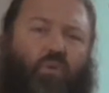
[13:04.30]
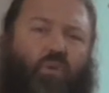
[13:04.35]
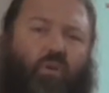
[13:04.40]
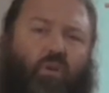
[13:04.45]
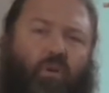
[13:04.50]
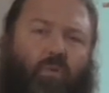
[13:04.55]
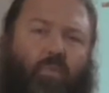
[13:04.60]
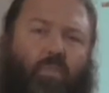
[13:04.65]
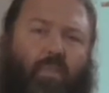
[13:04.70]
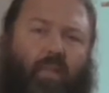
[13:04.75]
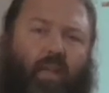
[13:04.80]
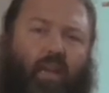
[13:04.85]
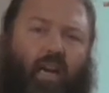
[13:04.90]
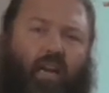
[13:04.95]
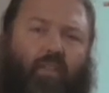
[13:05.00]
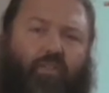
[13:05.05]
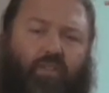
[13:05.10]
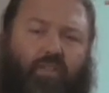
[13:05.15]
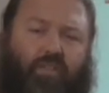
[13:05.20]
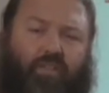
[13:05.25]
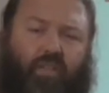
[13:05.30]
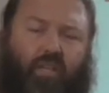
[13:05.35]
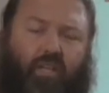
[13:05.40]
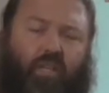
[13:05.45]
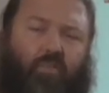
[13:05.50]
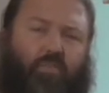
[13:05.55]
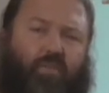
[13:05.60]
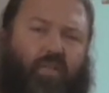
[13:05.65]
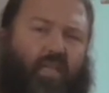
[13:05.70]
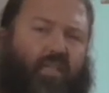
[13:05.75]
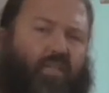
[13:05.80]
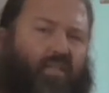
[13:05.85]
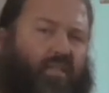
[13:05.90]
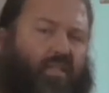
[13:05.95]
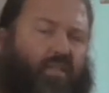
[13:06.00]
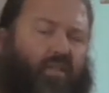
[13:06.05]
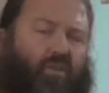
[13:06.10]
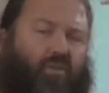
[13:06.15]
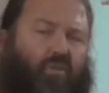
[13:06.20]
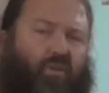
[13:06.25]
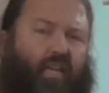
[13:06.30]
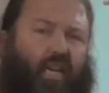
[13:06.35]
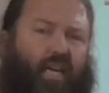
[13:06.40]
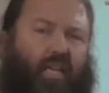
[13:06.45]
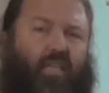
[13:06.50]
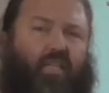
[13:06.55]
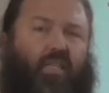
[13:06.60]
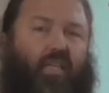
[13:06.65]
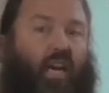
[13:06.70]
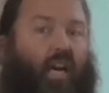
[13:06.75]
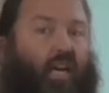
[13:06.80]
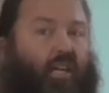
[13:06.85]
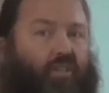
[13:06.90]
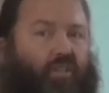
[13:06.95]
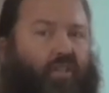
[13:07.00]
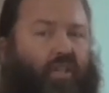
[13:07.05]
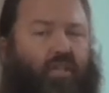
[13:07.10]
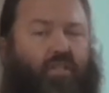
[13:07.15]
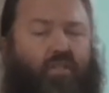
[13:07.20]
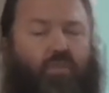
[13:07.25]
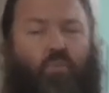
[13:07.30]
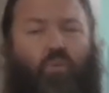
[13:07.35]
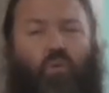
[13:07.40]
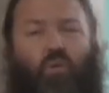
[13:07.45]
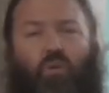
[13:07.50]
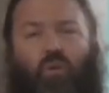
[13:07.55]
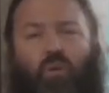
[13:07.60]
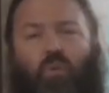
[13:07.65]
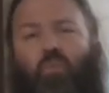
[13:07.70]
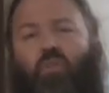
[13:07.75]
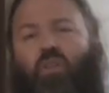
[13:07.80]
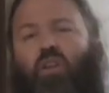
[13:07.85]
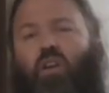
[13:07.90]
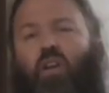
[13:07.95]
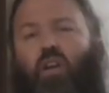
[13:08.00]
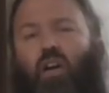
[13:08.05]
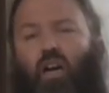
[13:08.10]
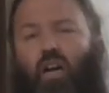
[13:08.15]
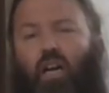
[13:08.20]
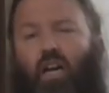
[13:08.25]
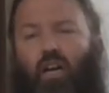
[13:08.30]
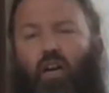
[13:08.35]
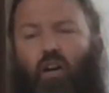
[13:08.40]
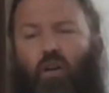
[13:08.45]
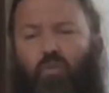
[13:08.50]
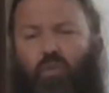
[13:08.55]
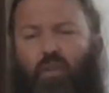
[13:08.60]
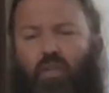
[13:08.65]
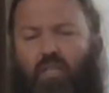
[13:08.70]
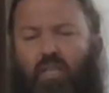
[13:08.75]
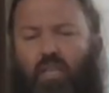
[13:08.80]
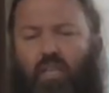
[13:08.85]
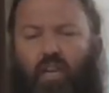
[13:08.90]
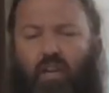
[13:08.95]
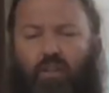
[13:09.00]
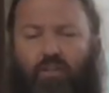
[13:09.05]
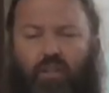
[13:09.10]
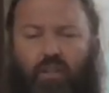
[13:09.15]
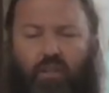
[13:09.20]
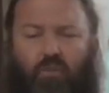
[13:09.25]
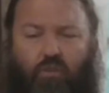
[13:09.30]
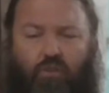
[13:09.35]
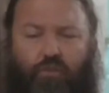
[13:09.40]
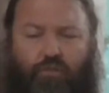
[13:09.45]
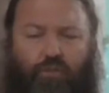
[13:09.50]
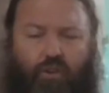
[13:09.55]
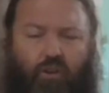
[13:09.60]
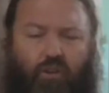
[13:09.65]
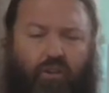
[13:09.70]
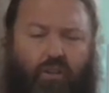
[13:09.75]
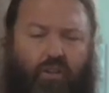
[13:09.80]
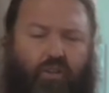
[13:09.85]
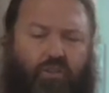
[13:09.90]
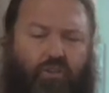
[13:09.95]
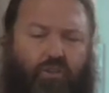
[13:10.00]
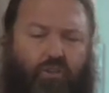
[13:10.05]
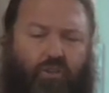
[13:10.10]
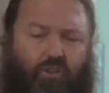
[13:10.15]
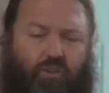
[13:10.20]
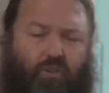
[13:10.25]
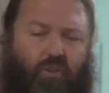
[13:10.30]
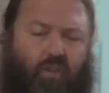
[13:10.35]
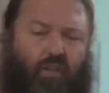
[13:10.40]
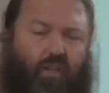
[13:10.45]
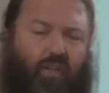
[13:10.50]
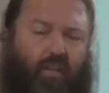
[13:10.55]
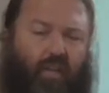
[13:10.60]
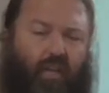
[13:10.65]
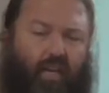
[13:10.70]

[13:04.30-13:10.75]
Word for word: war and the circumstances that created a just war. Obviously, I think referring to